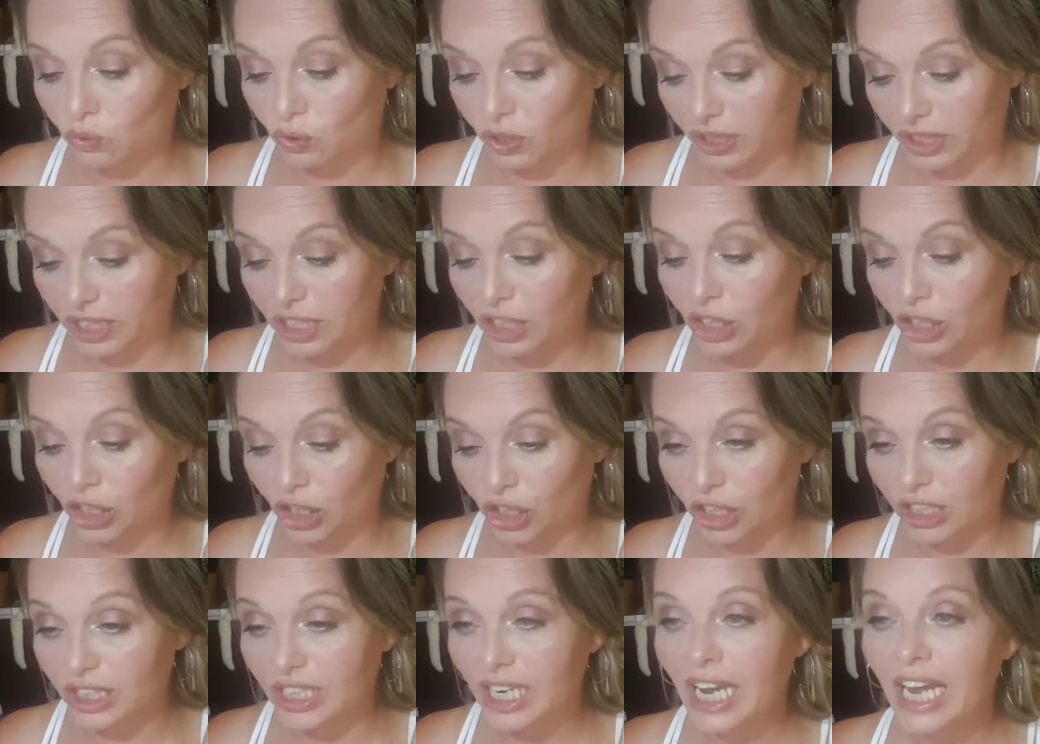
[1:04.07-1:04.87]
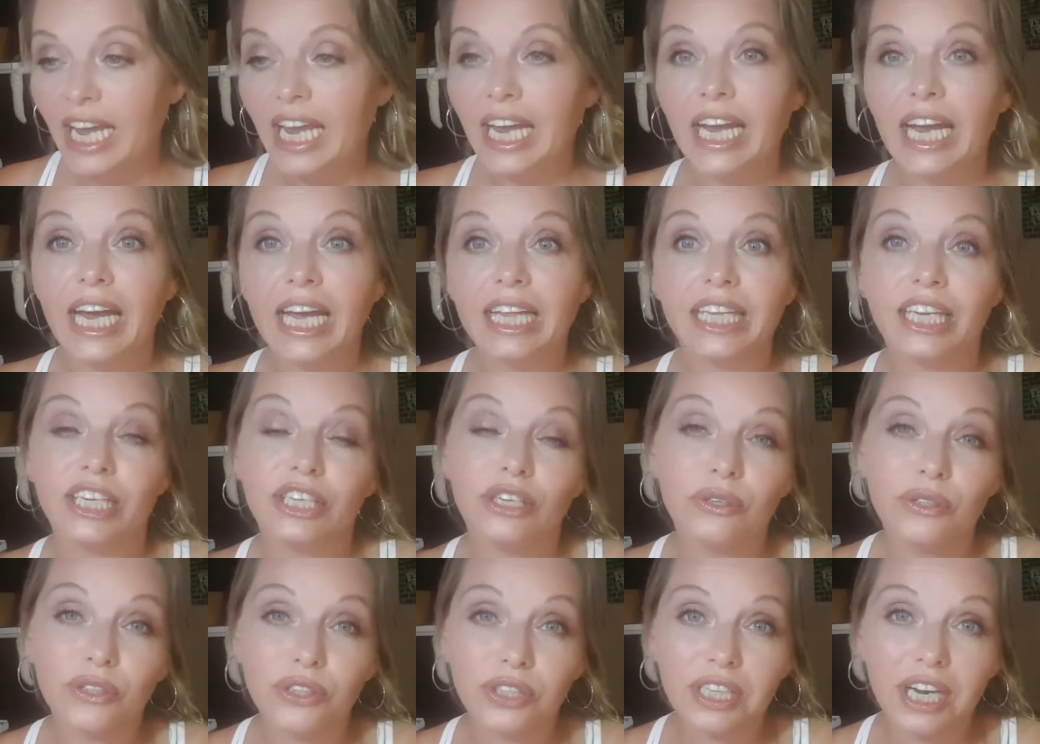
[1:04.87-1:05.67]
really good. And they
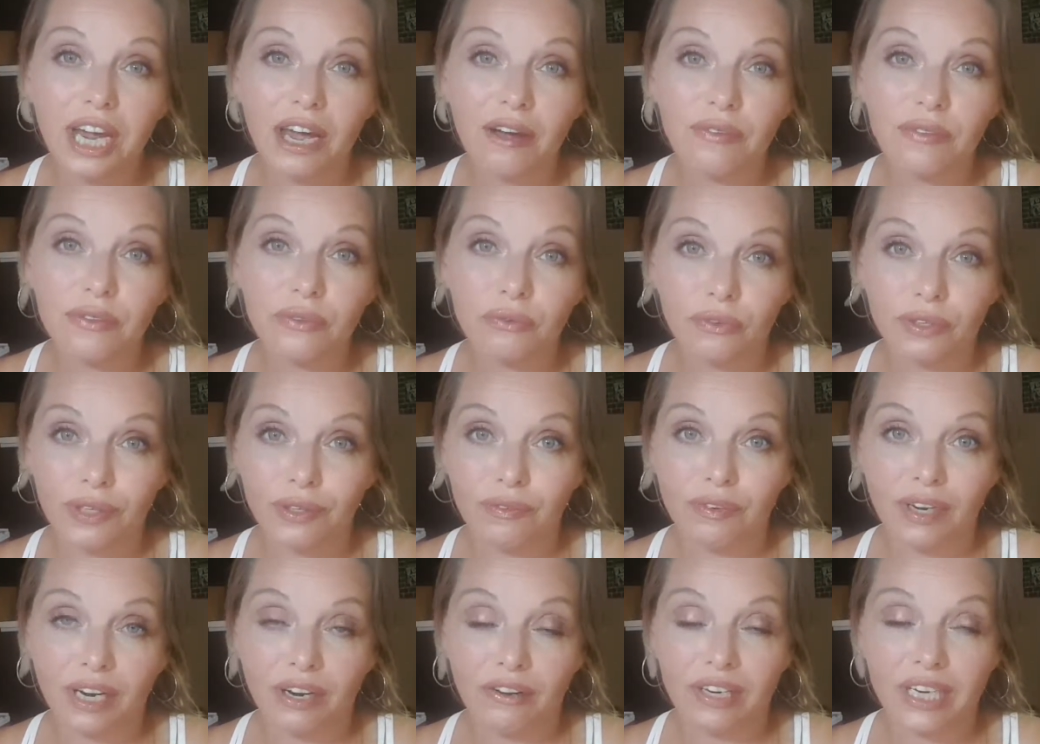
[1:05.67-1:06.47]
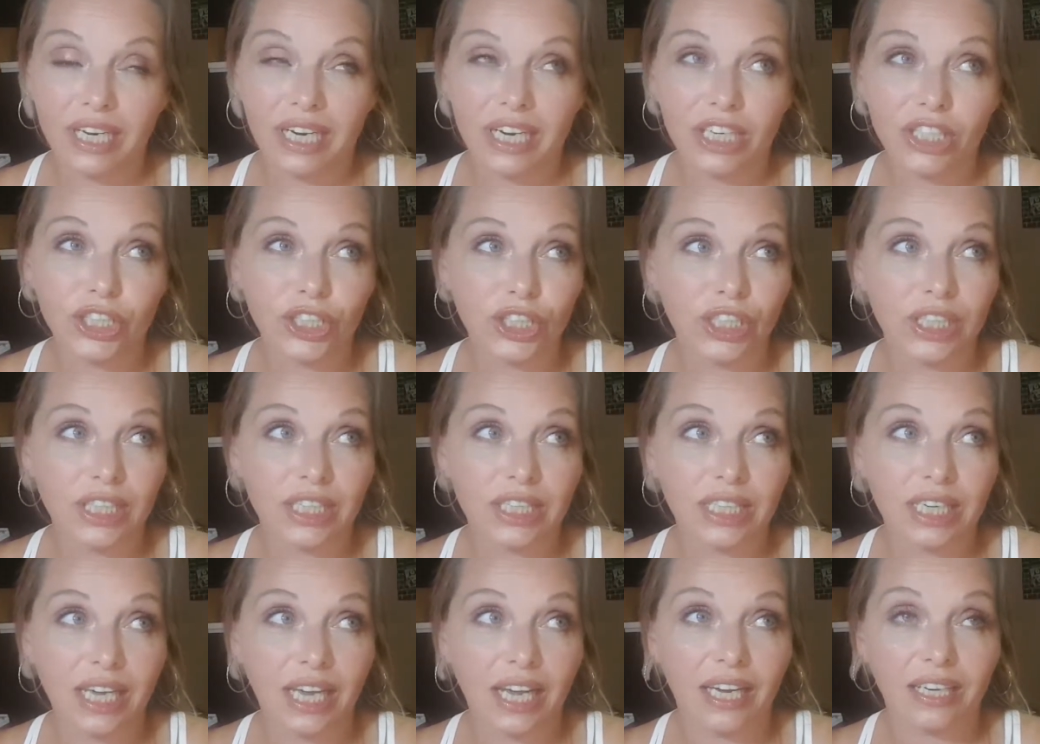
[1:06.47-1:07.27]
usually have three
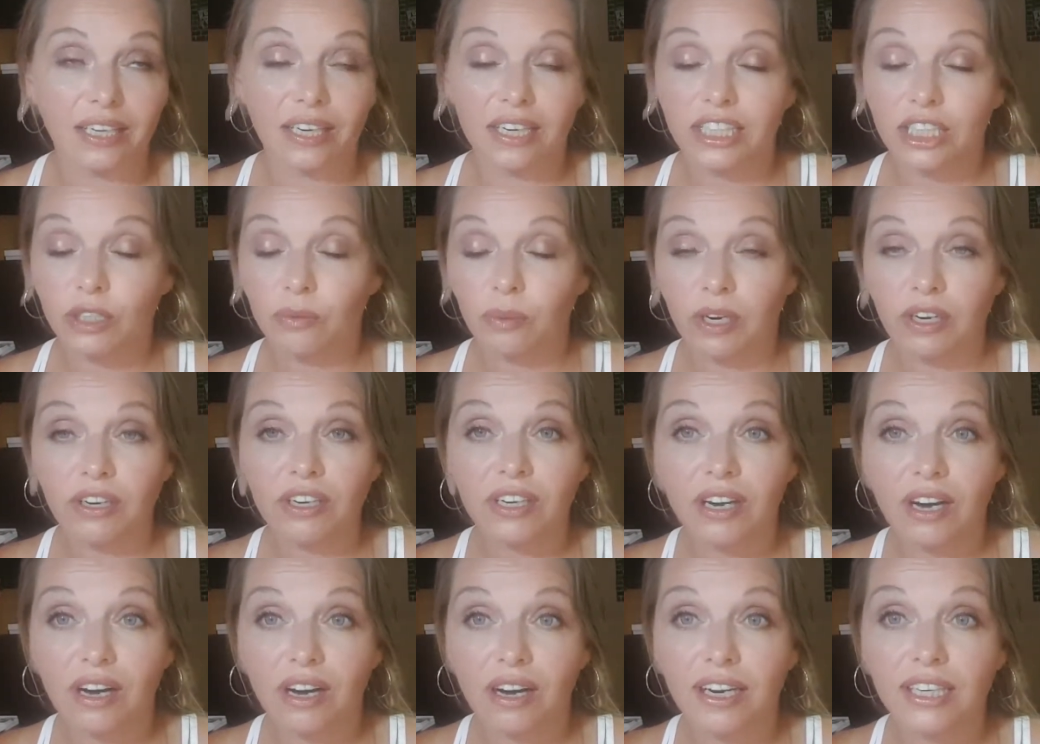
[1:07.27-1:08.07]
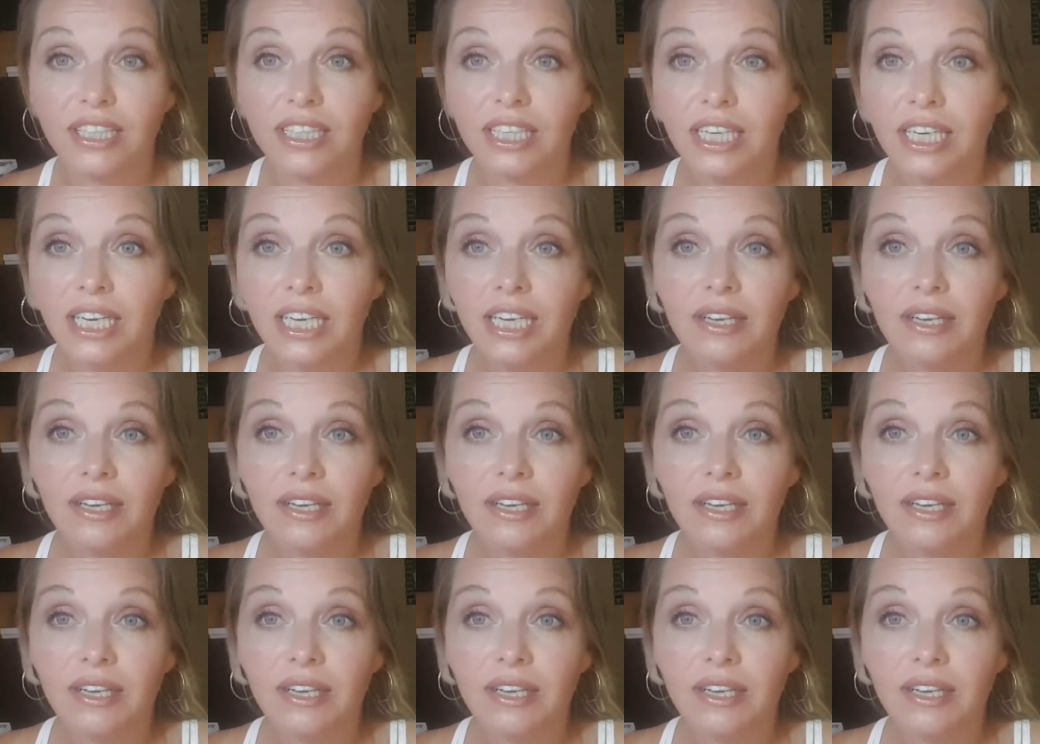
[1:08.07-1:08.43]
variations, and I swear to God,